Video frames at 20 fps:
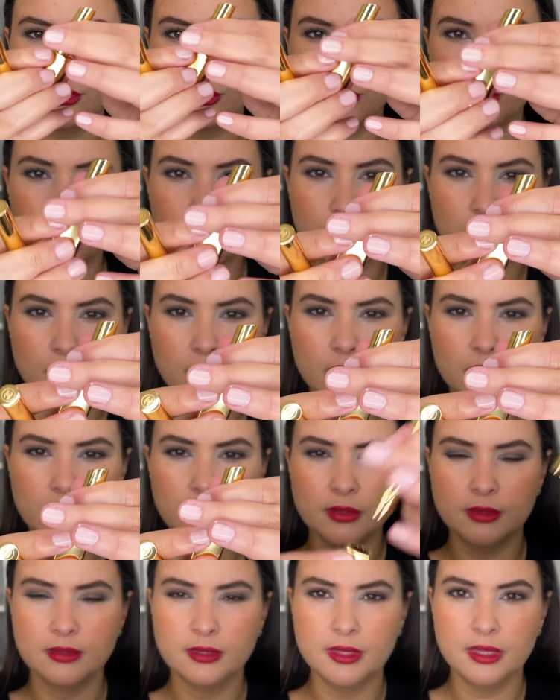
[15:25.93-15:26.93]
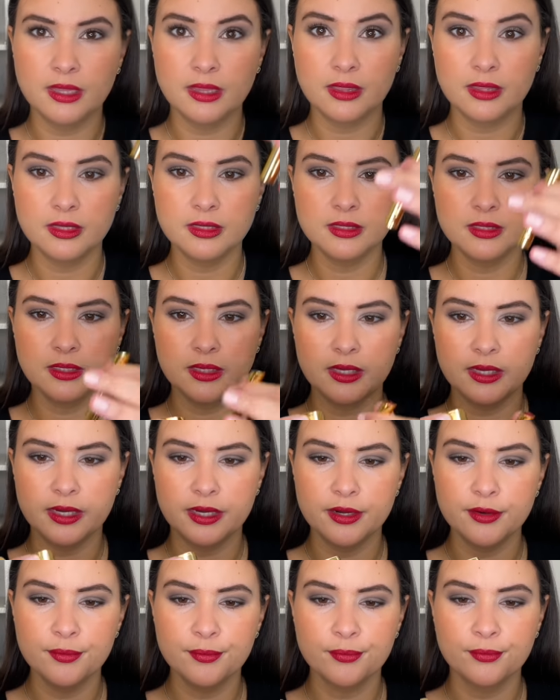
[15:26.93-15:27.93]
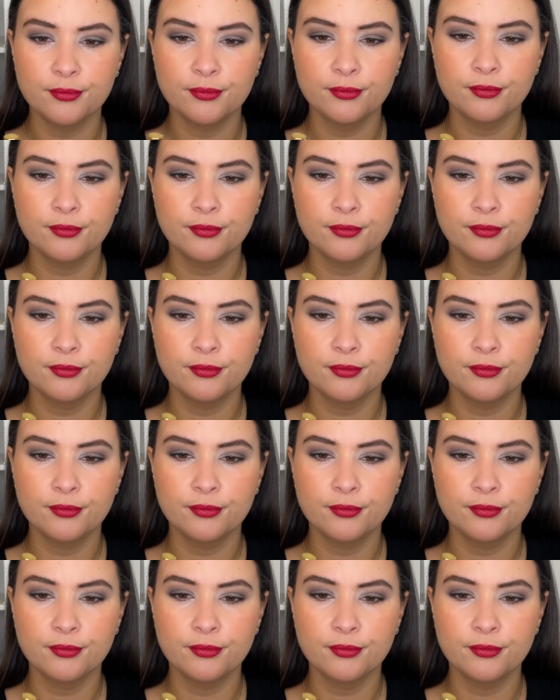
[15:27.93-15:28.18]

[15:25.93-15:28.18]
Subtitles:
you pull this here,